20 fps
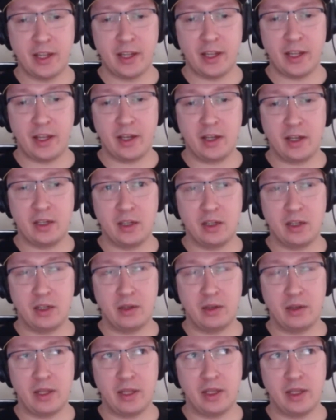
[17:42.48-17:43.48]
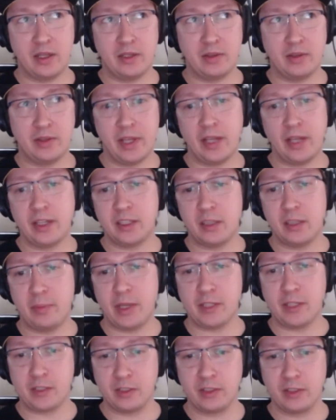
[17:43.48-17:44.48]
and then it depends on the